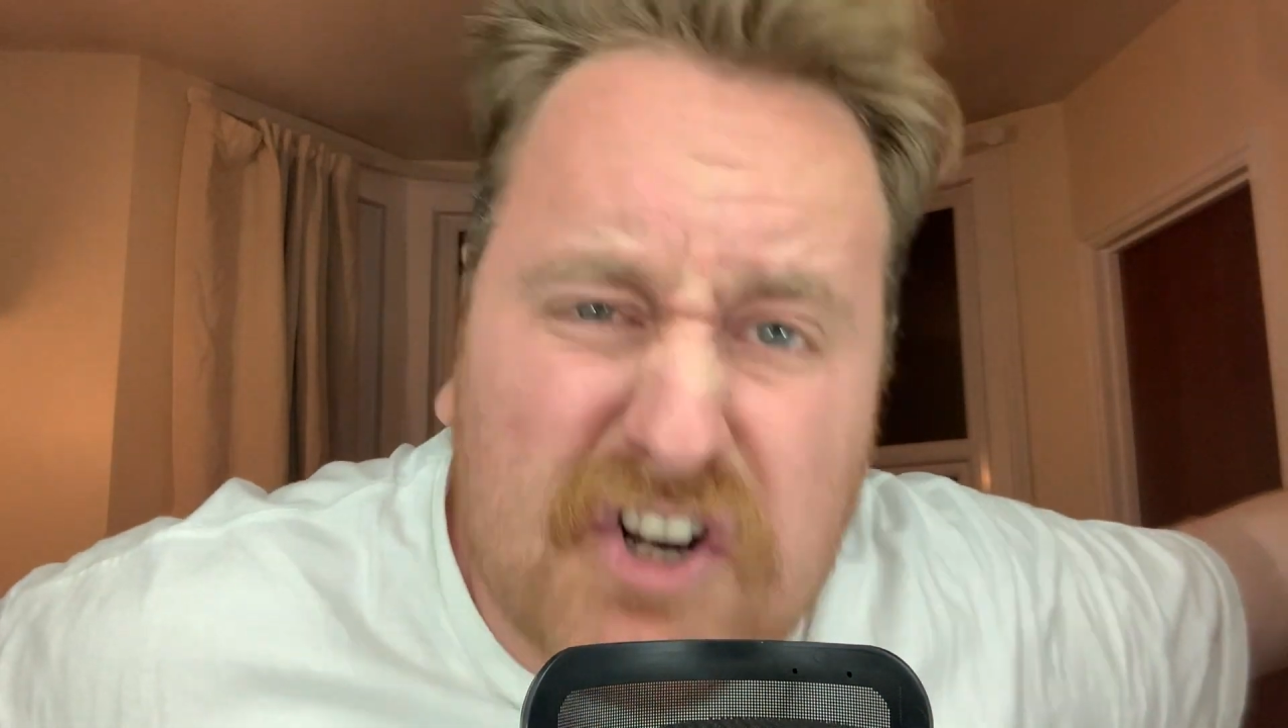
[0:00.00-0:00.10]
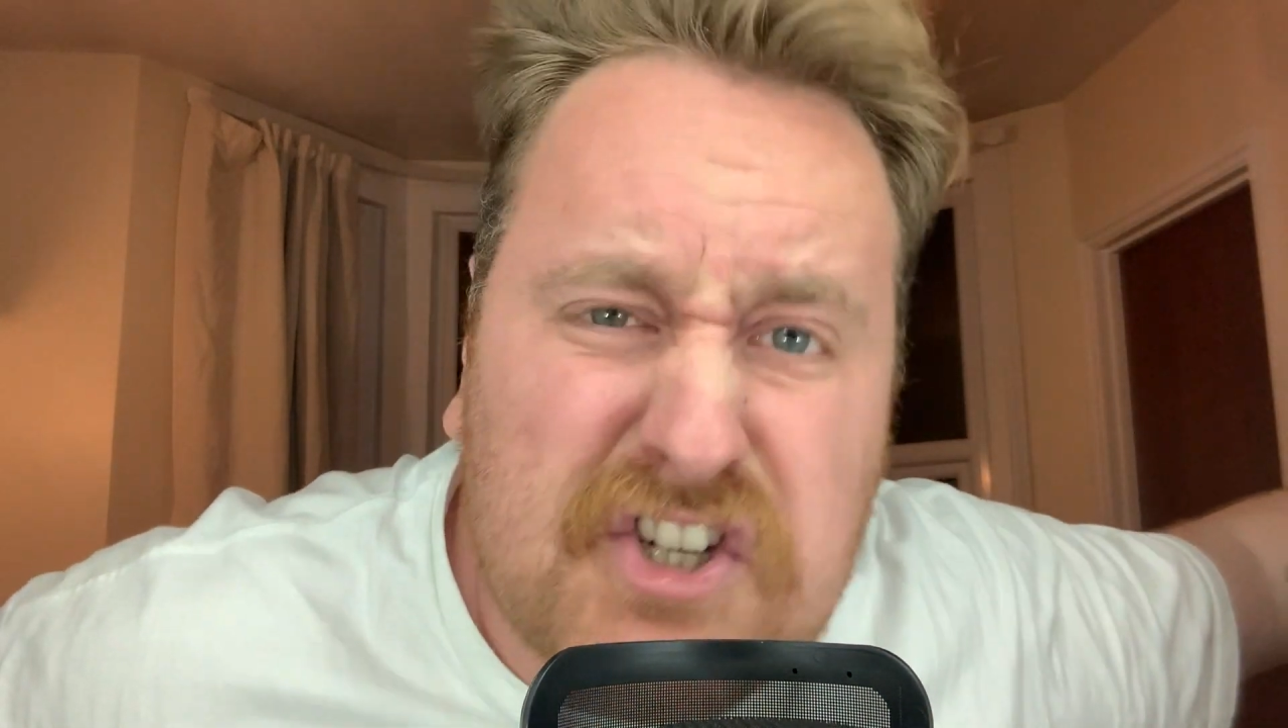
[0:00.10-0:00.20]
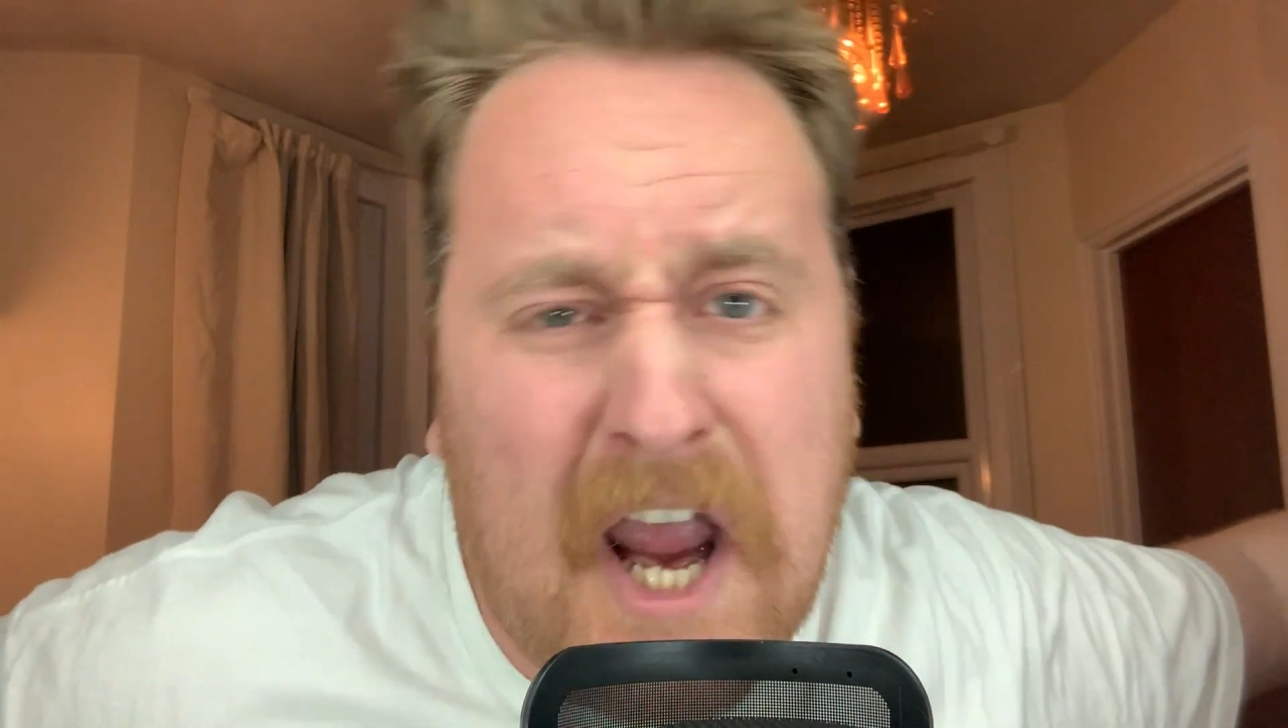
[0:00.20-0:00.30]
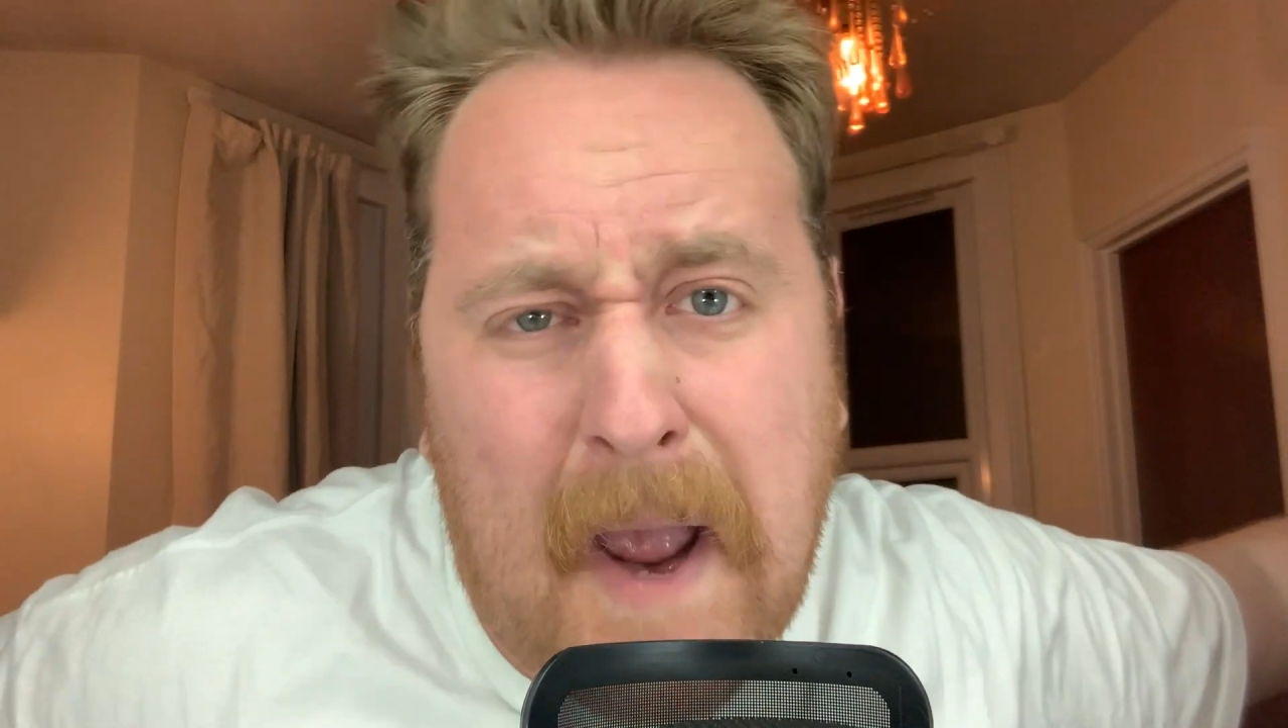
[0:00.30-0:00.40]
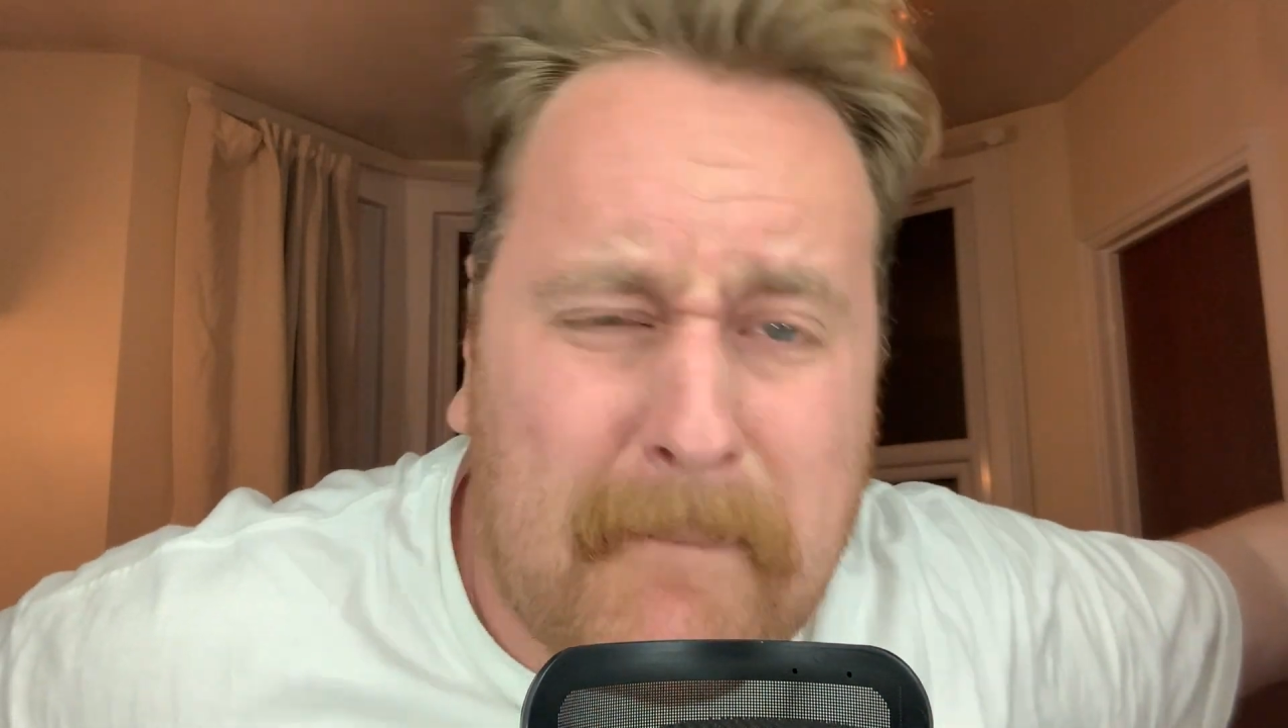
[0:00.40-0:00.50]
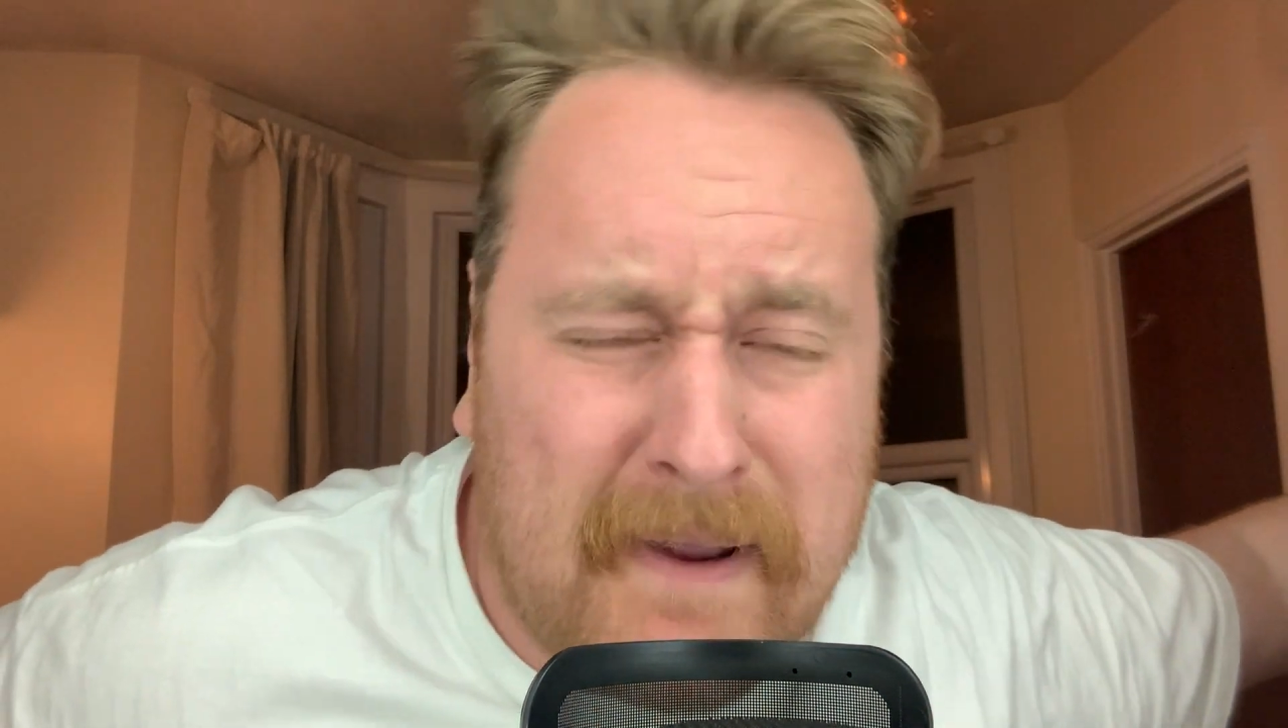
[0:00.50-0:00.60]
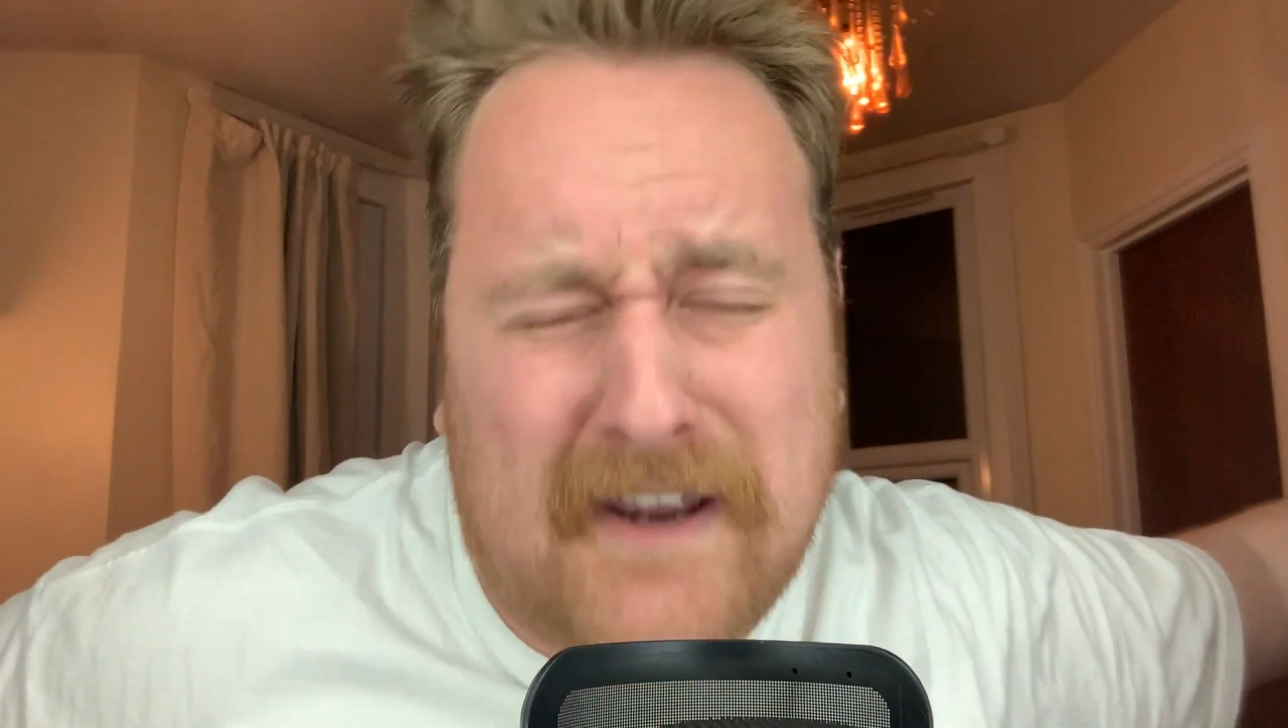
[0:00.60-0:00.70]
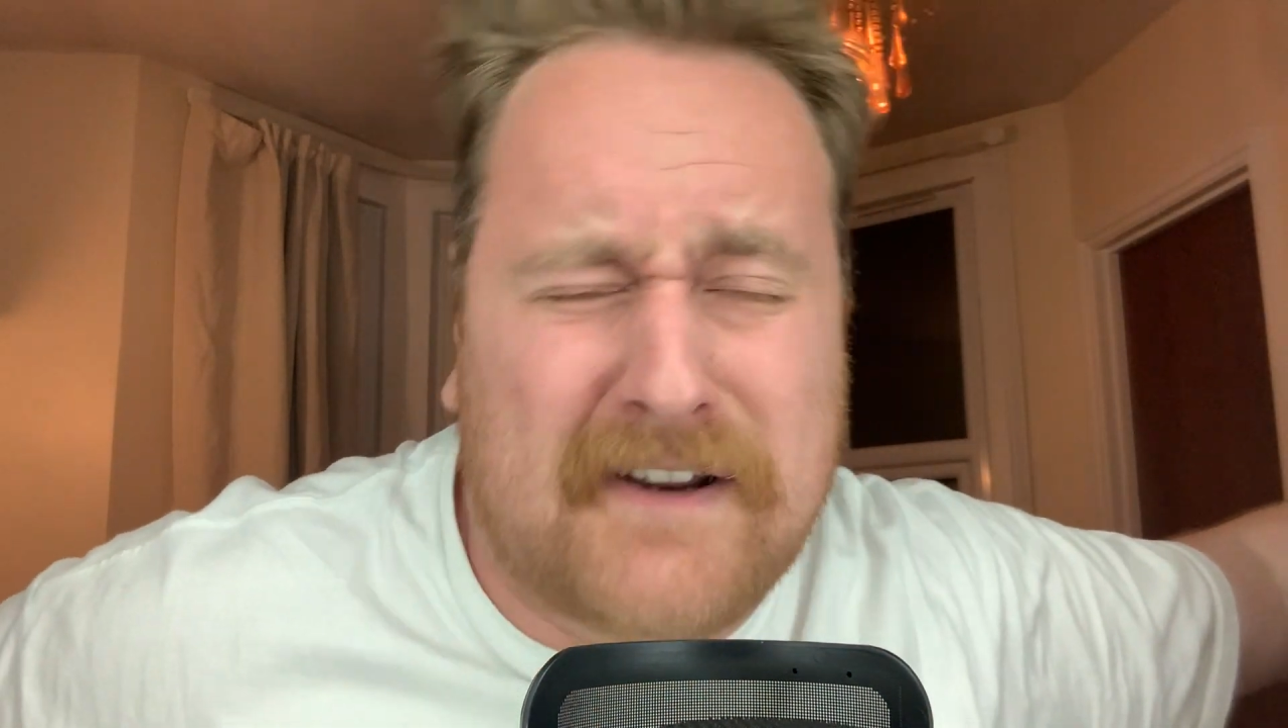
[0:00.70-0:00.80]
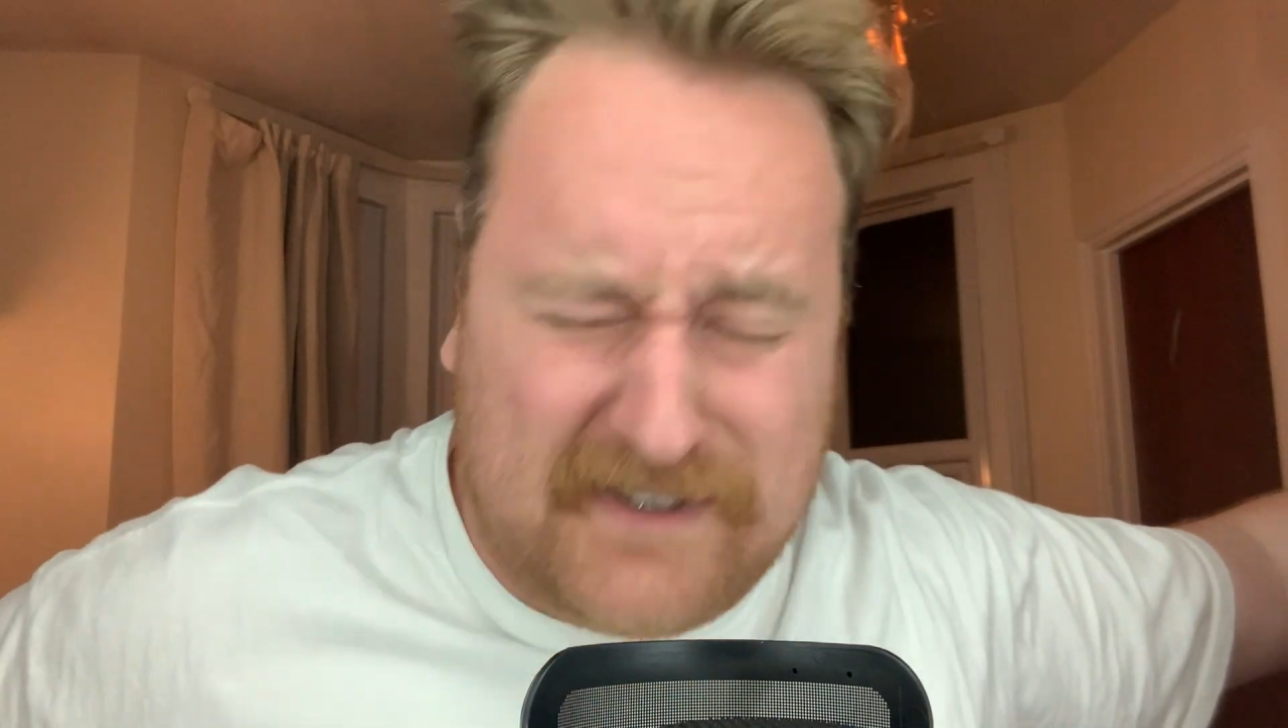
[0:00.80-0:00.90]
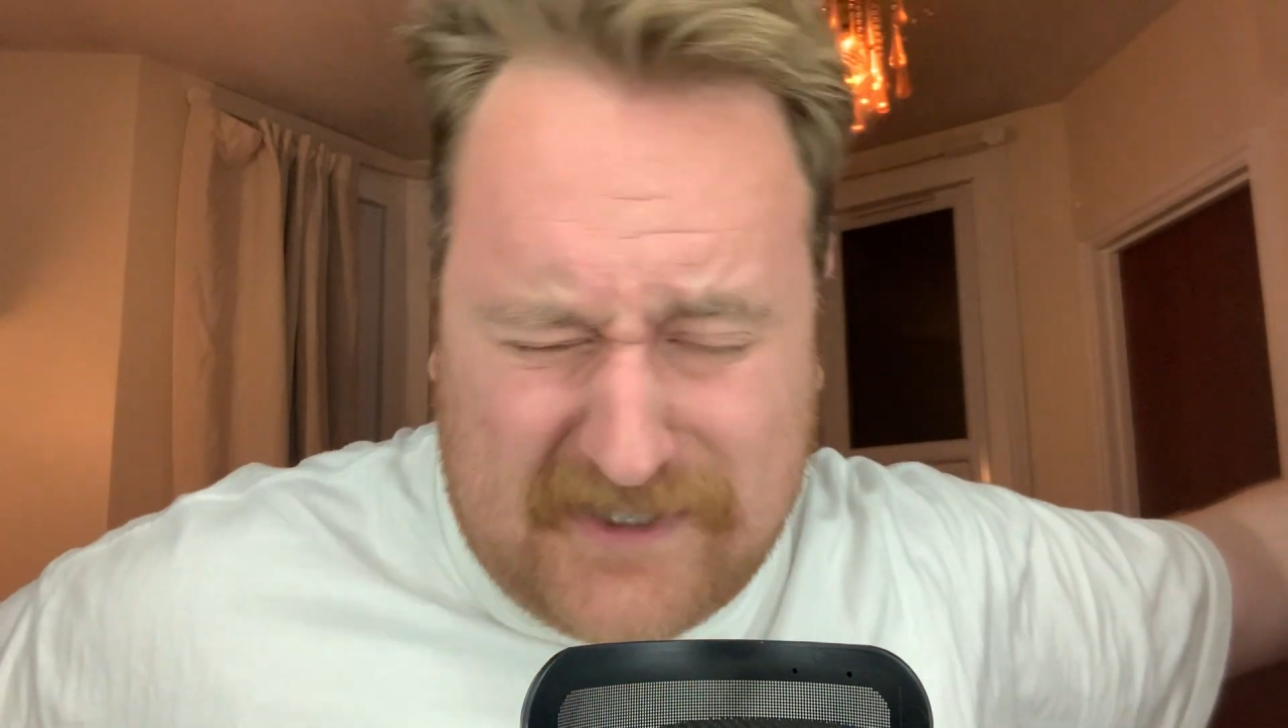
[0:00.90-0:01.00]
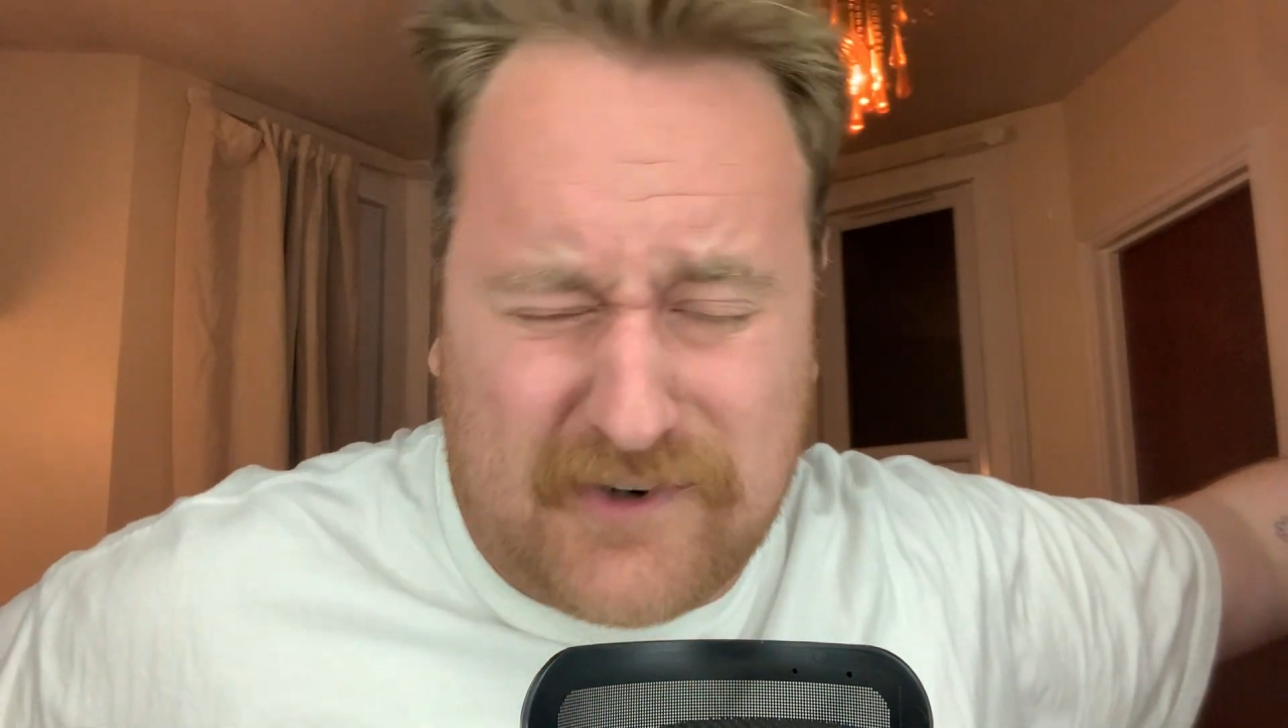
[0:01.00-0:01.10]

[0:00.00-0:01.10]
champions